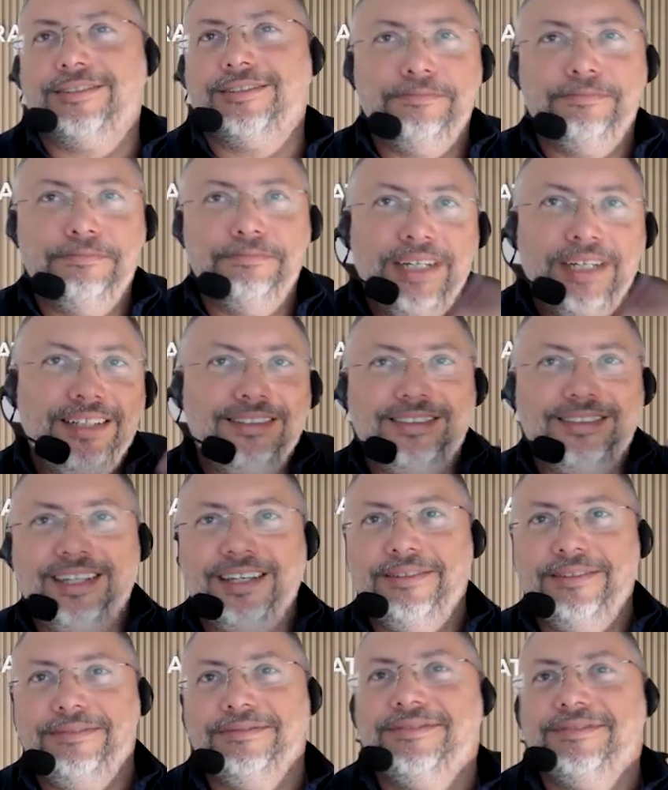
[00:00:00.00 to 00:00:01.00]
the man
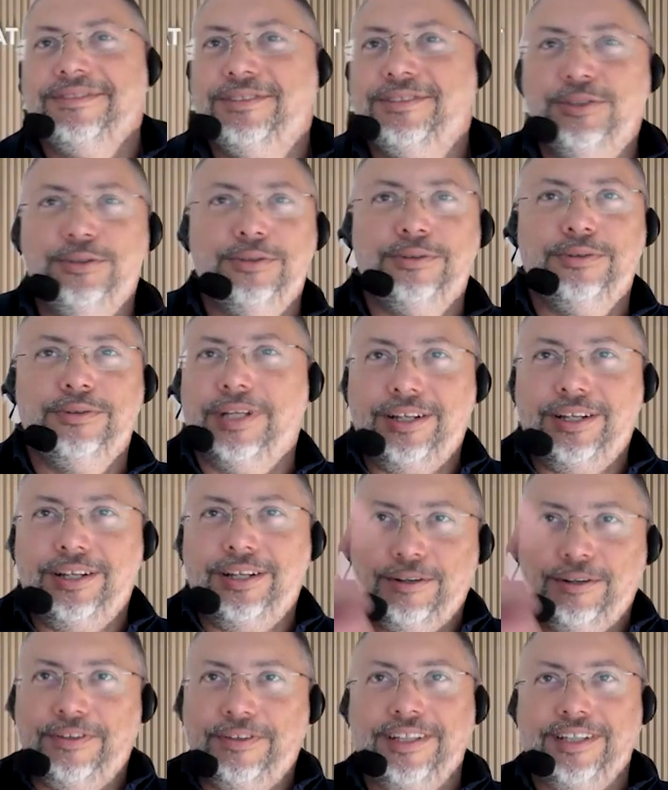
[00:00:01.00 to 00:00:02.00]
can do a lot
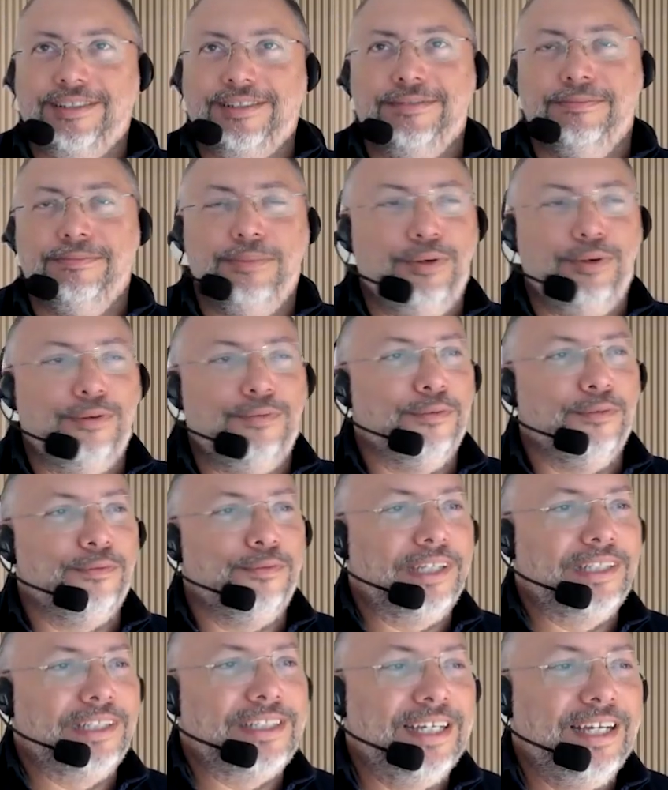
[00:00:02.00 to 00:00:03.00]
of things, beautiful
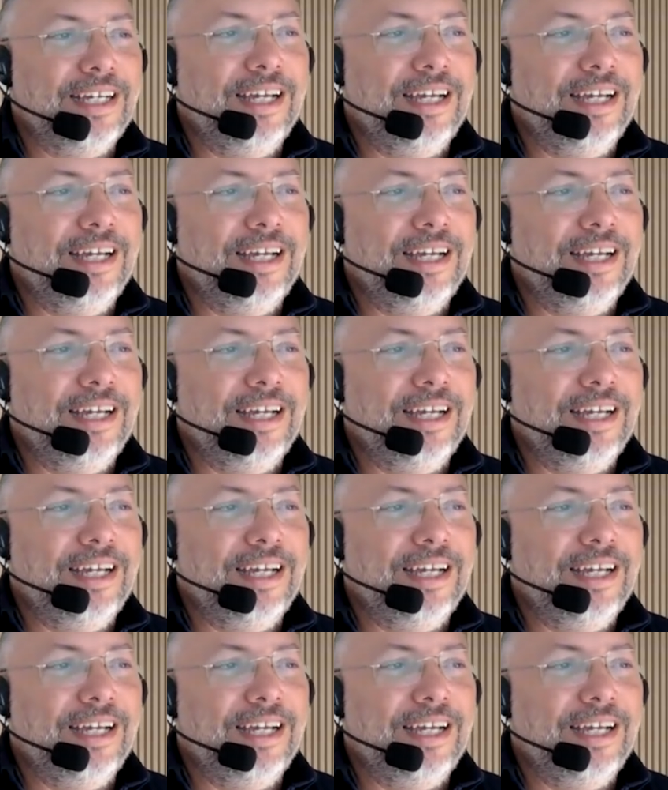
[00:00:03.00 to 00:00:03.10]
things.